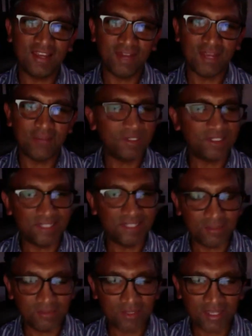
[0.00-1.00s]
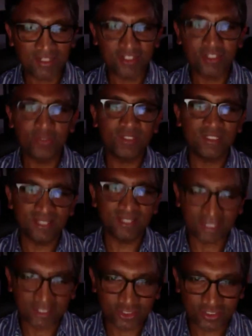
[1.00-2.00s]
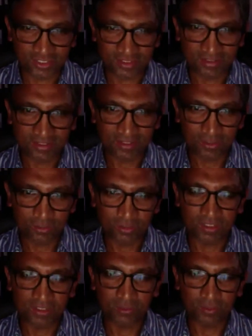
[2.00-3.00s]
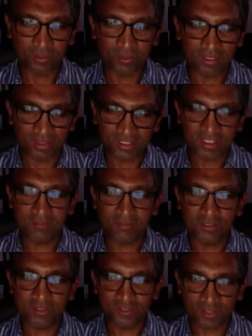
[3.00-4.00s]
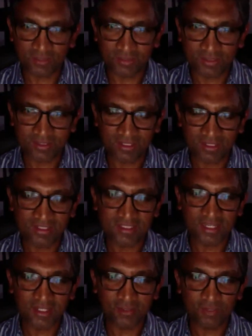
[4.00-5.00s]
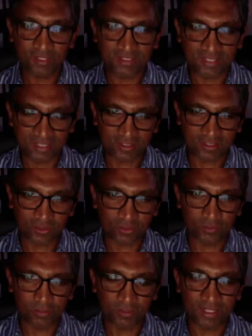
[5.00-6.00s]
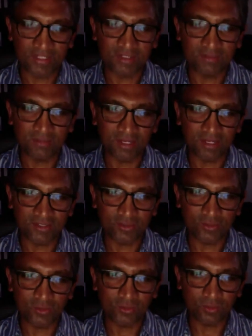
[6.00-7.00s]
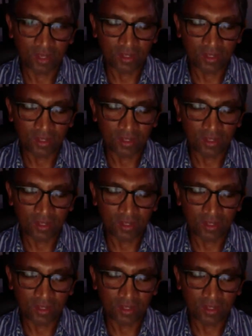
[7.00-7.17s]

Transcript: hyperkalemia and acute kidney injury were the, were the three most common side effects in the group randomized to